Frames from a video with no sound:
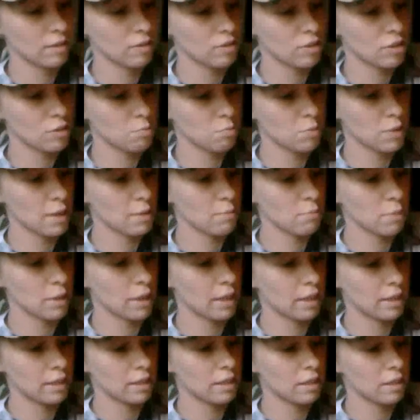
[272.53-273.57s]
just blend,
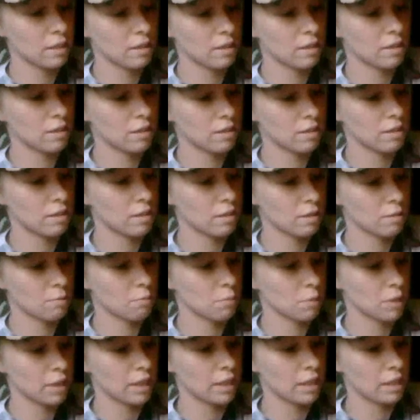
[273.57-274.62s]
blend,
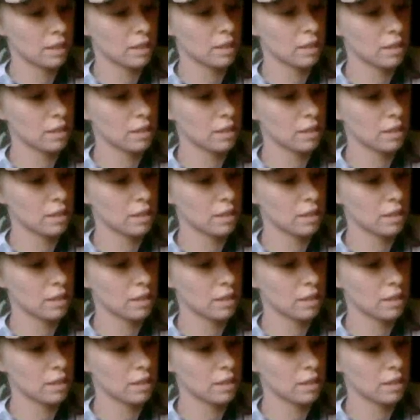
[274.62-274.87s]
blend,